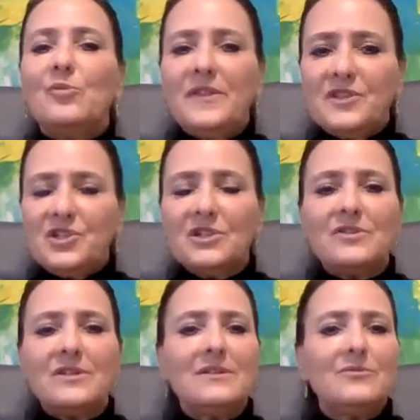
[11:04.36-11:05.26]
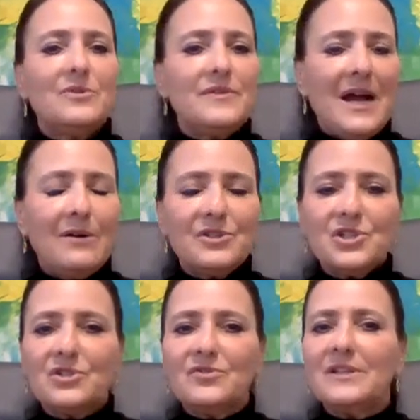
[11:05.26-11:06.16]
With children, without
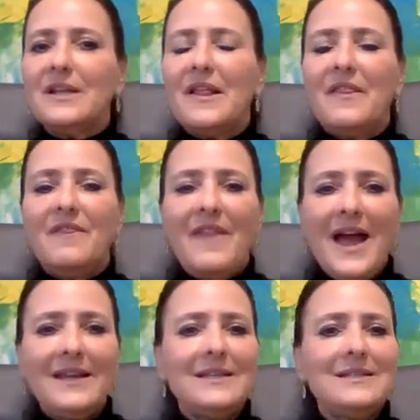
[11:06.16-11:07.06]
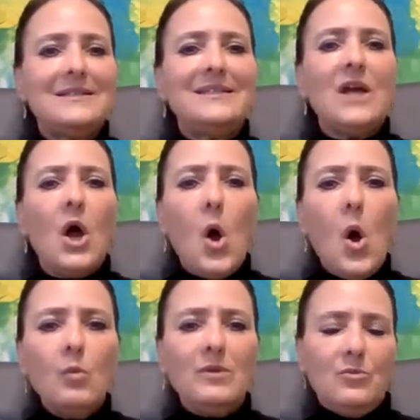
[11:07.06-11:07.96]
children, that is the
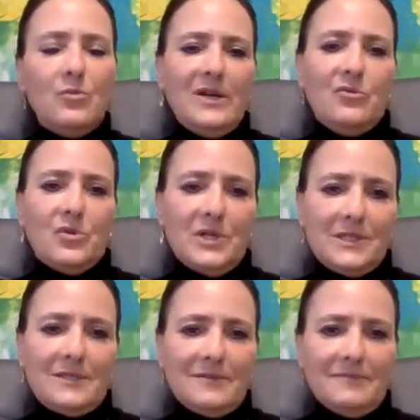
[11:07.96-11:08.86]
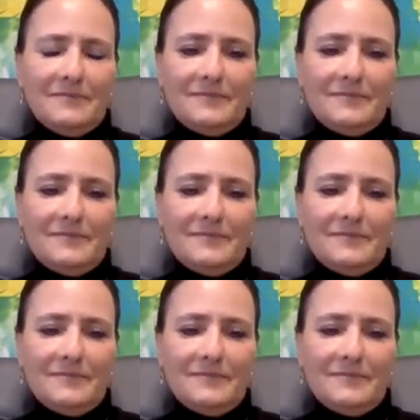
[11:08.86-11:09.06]
only way it works.